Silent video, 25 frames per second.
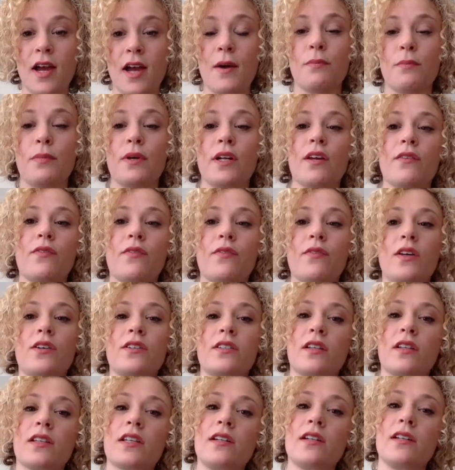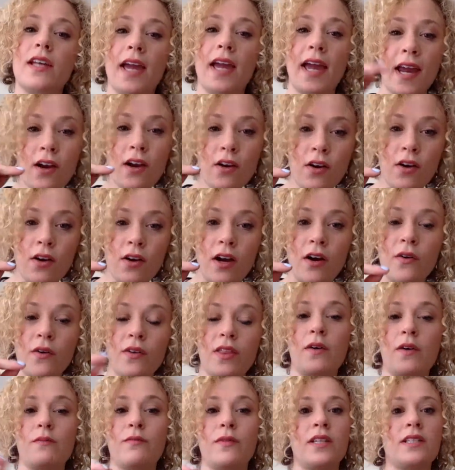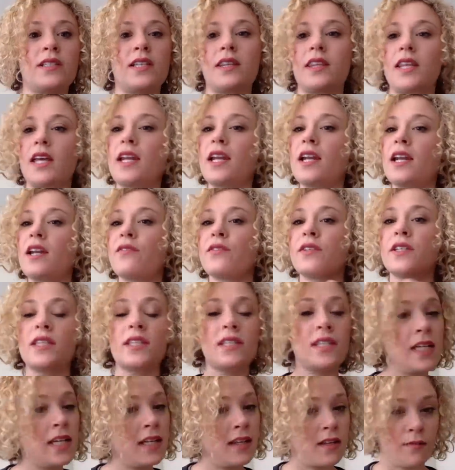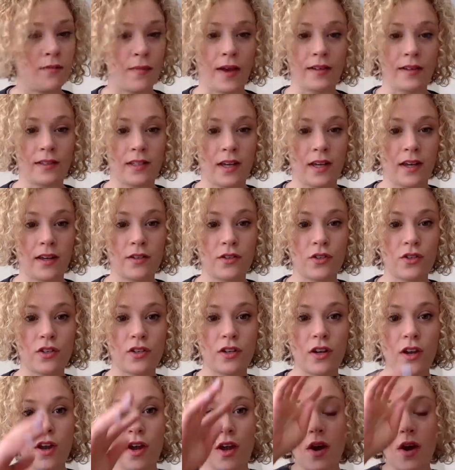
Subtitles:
But if there's a little arrow, that means that they didn't even see the message.